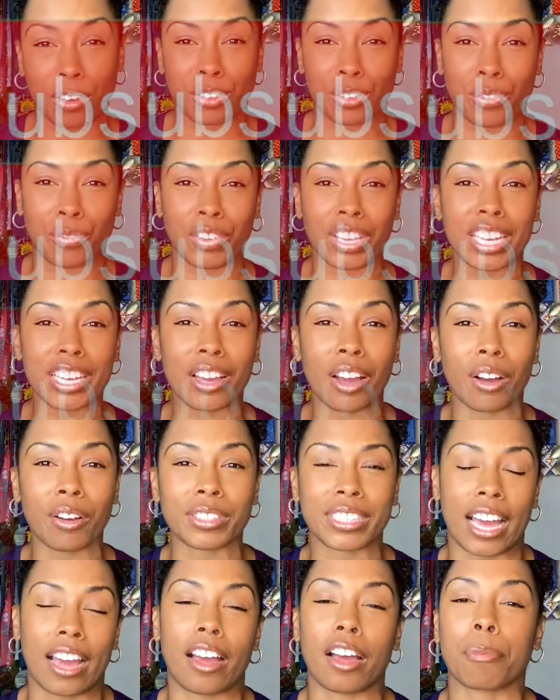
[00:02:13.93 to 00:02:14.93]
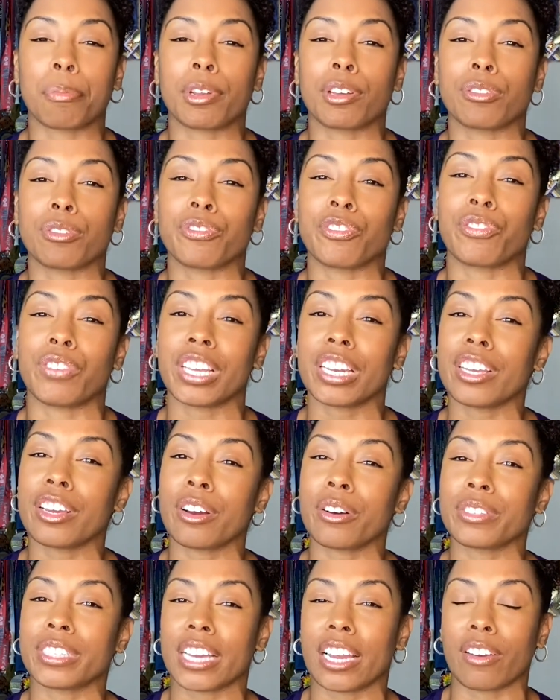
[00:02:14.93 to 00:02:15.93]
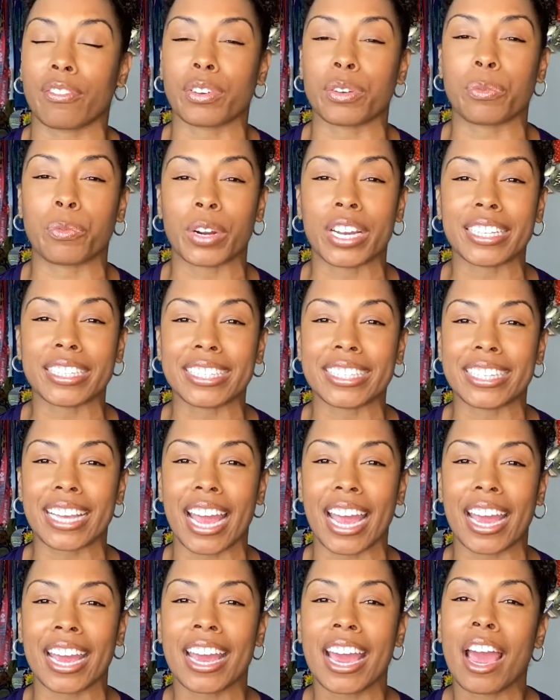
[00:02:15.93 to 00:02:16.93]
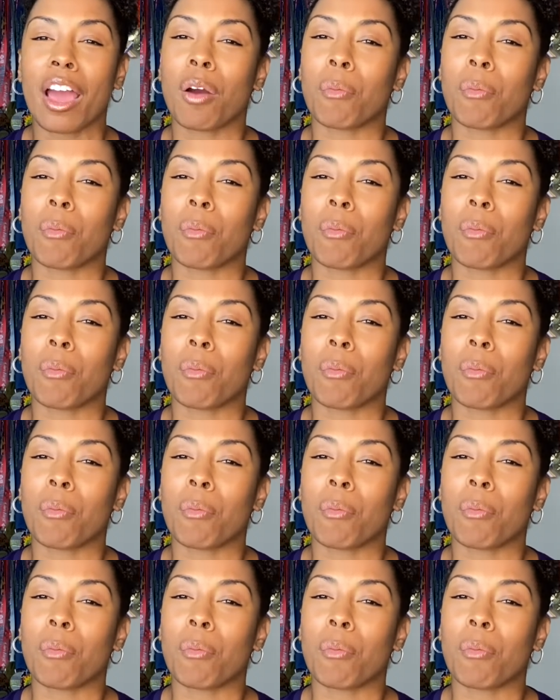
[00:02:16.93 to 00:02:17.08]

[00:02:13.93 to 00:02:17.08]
new videos. I upload videos every Wednesday,